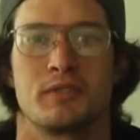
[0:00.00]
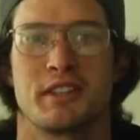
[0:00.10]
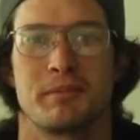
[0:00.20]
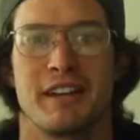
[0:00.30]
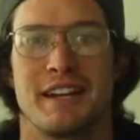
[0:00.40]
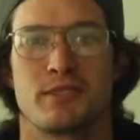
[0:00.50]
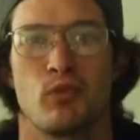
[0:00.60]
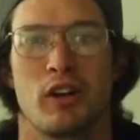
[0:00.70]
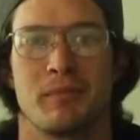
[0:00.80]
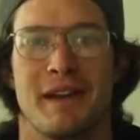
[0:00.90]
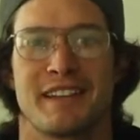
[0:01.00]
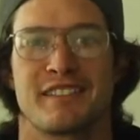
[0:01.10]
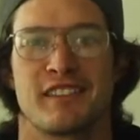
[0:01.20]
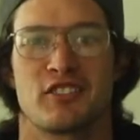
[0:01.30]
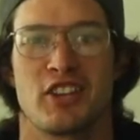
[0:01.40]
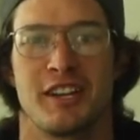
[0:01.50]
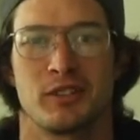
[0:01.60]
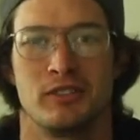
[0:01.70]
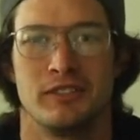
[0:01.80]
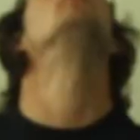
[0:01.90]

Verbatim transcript: What's up guys, welcome back to the channel.